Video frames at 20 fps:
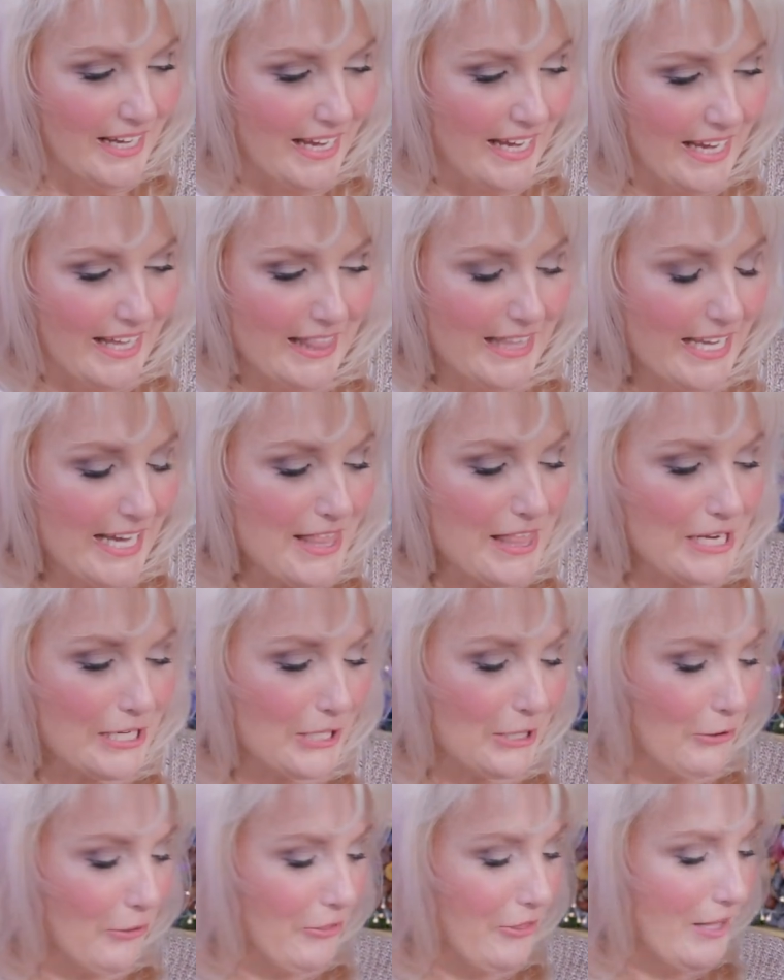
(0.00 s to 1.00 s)
And the other
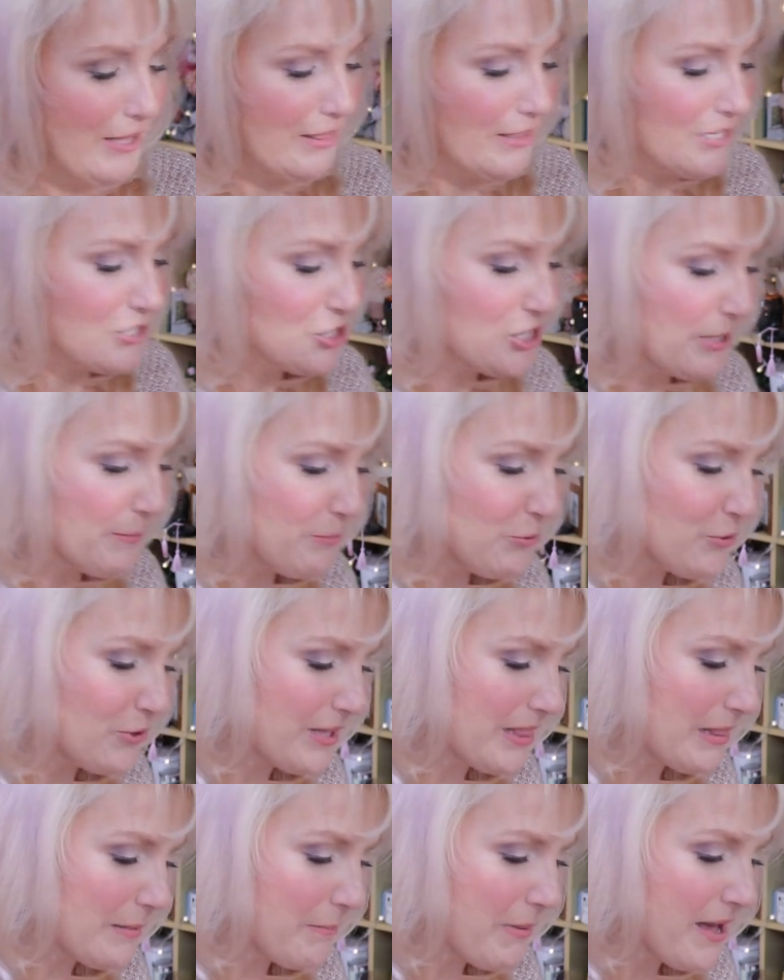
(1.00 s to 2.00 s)
little thing that she put
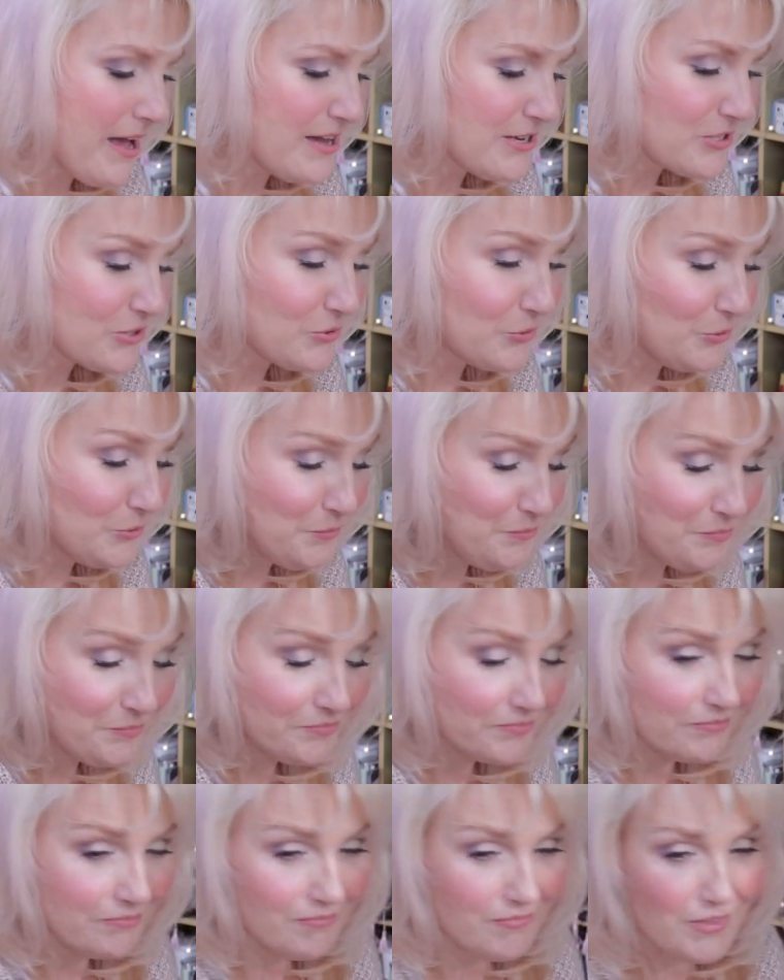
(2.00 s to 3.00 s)
in the parcel
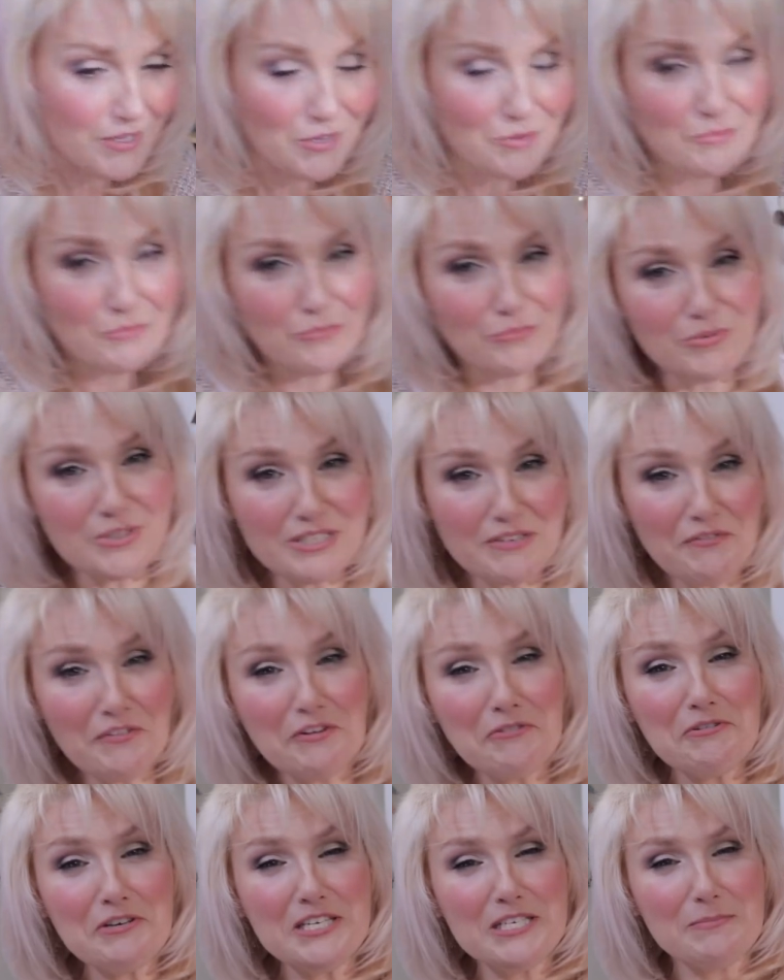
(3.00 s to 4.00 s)
was a
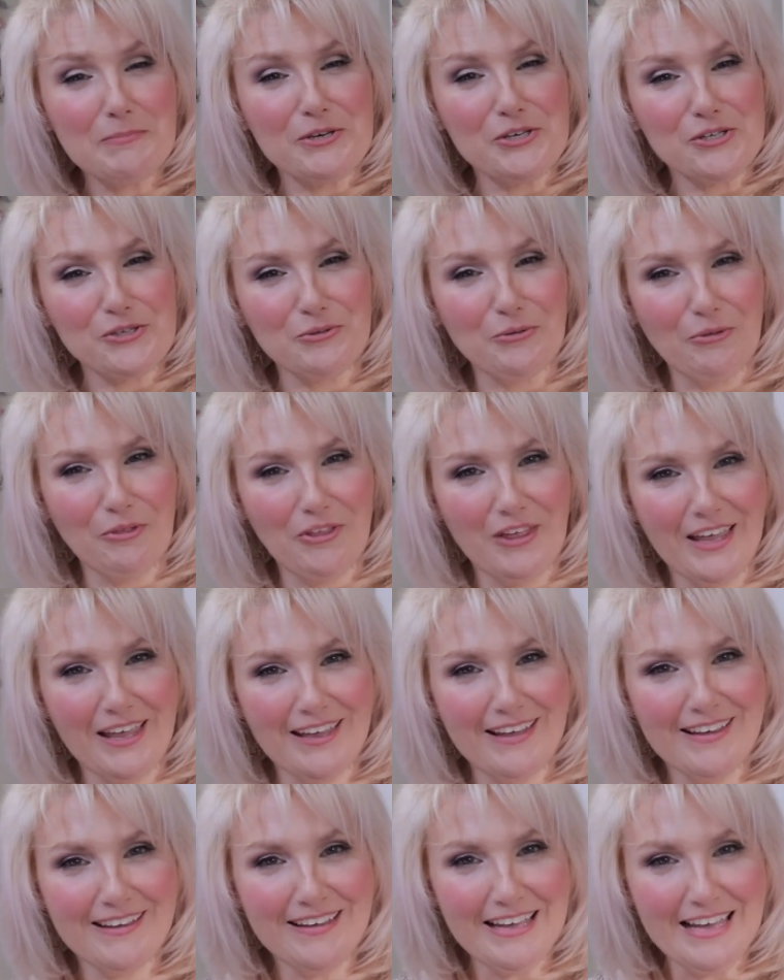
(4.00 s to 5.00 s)
very special
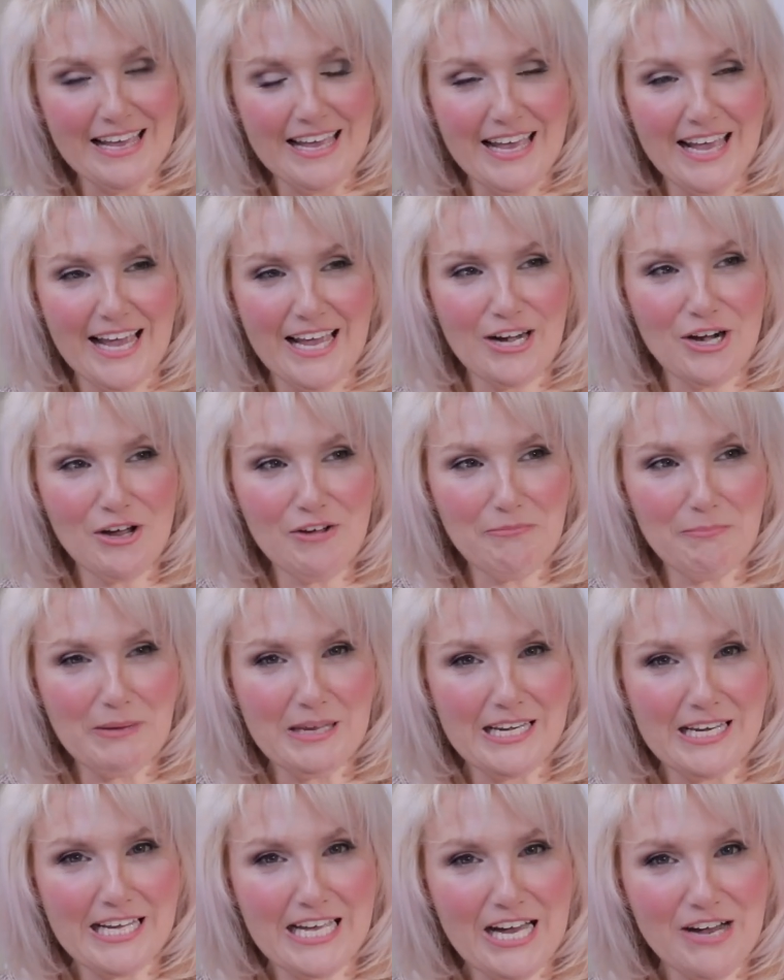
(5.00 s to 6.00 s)
thing. And I've
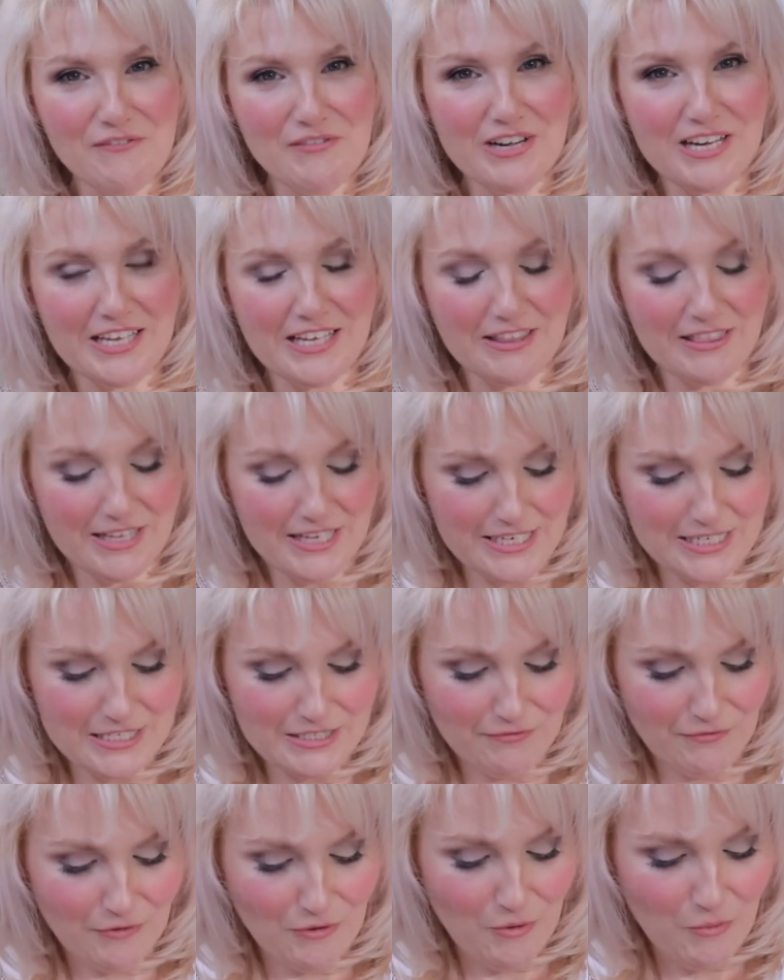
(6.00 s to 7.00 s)
been coveting
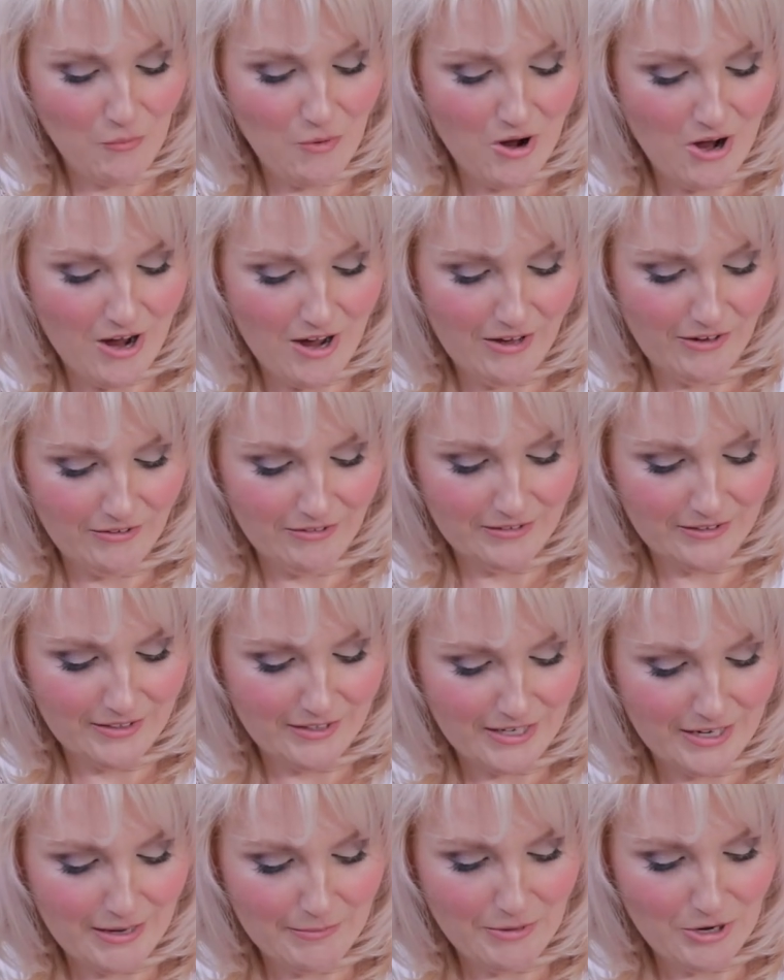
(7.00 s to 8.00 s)
these for a while.
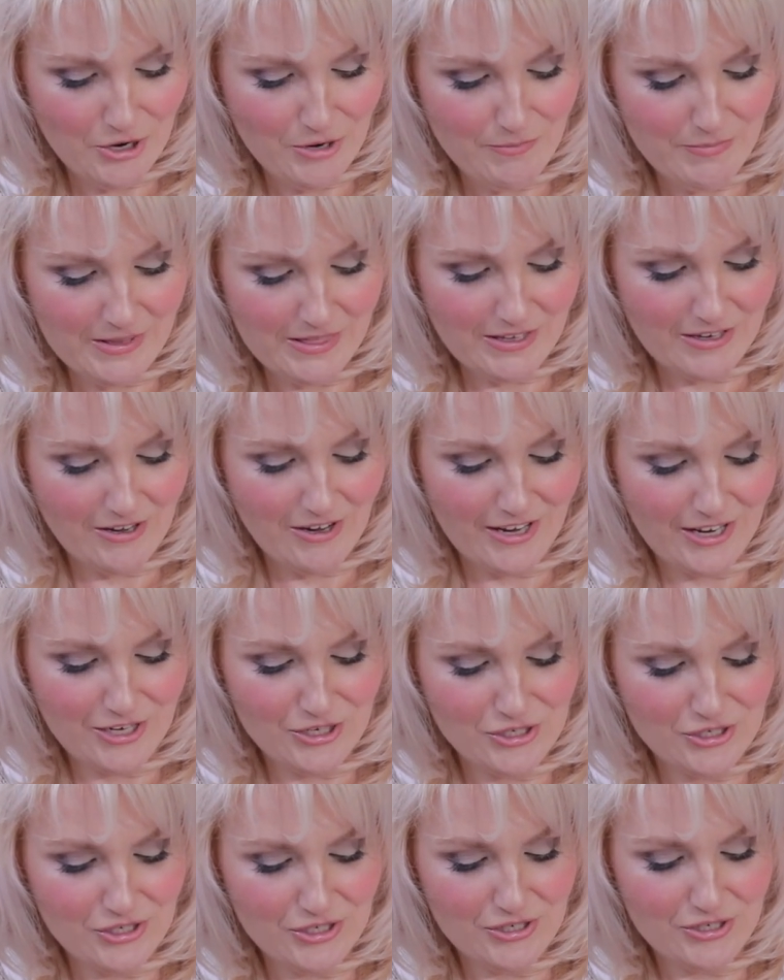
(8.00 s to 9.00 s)
I'm hoping that I
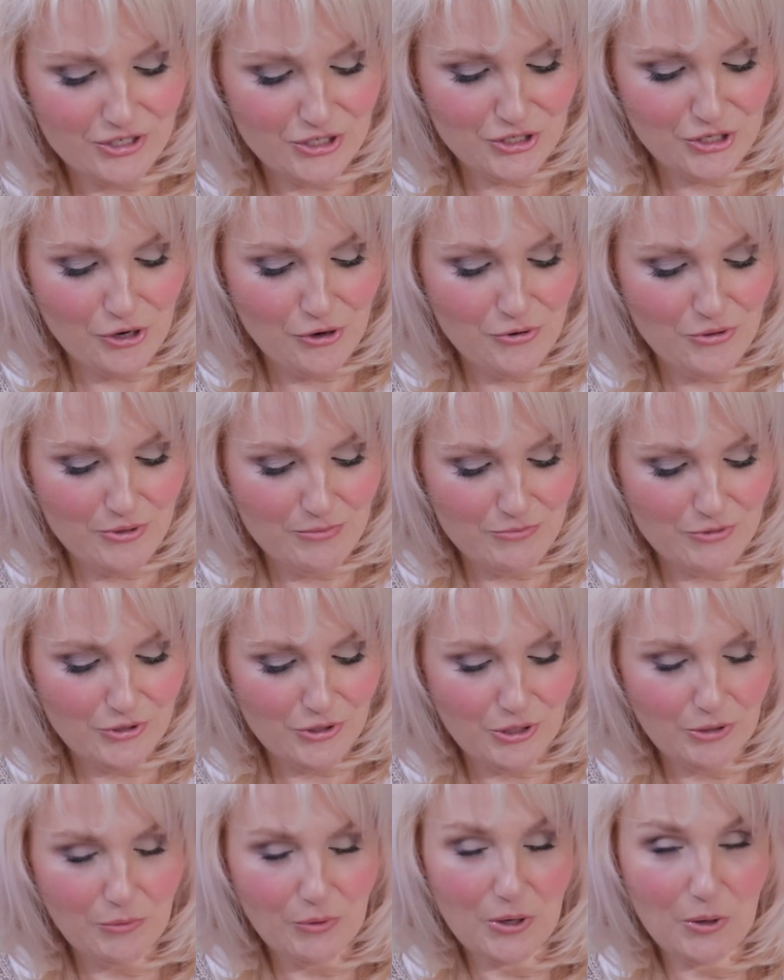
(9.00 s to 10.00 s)
can show them
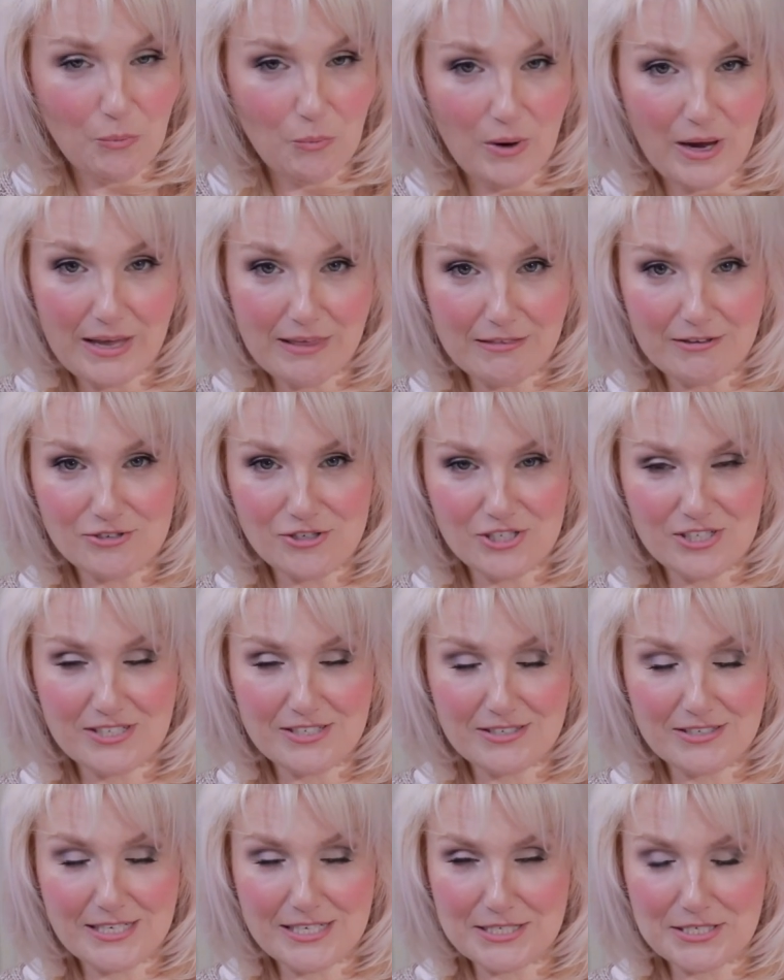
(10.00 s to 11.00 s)
to you in a way that
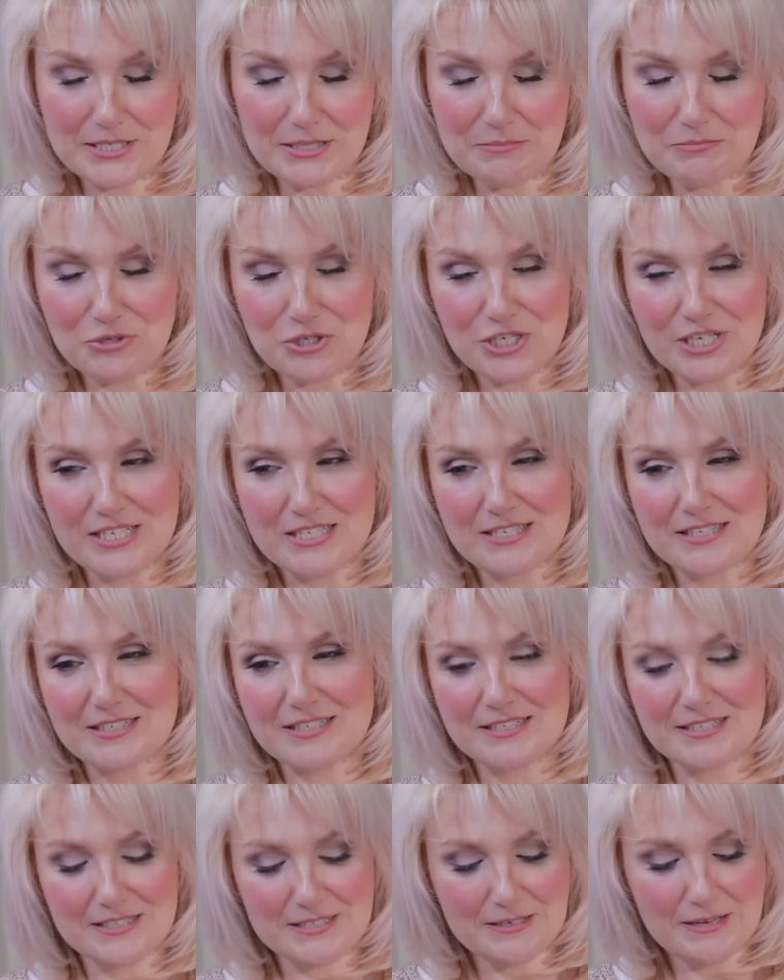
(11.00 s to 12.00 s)
does them
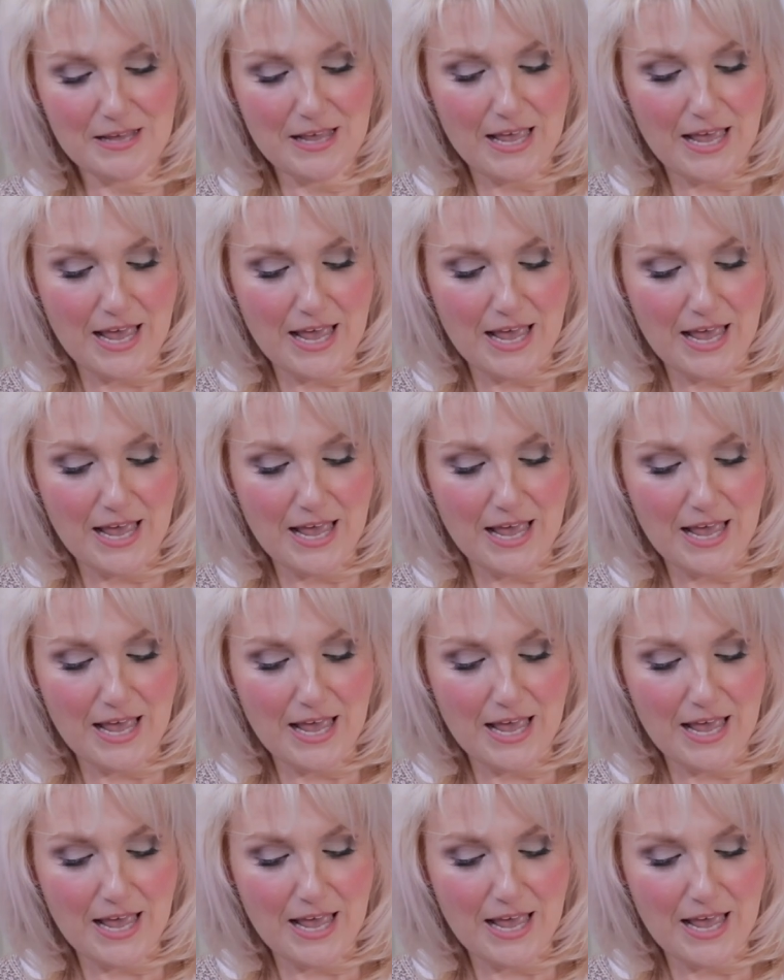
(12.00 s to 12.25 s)
justice.